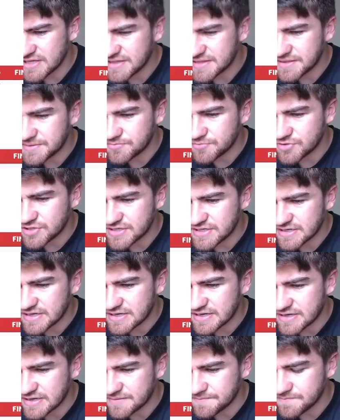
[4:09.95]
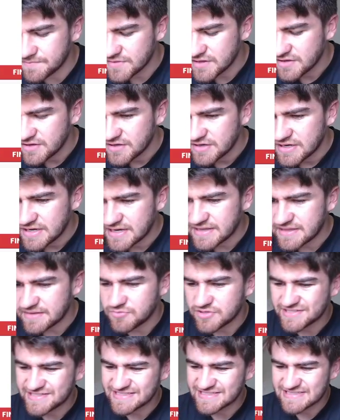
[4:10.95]
and then
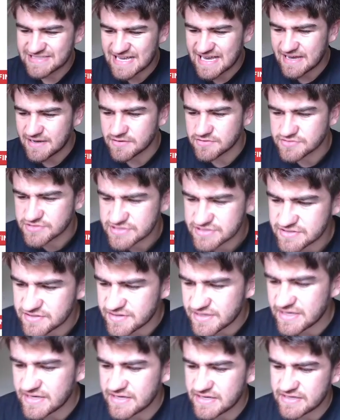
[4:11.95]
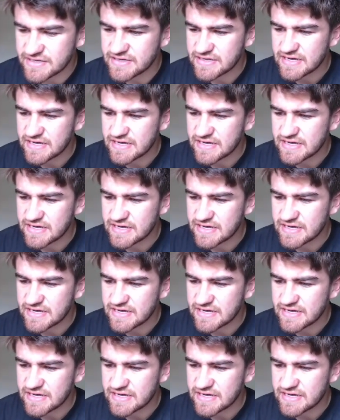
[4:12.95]
we discount the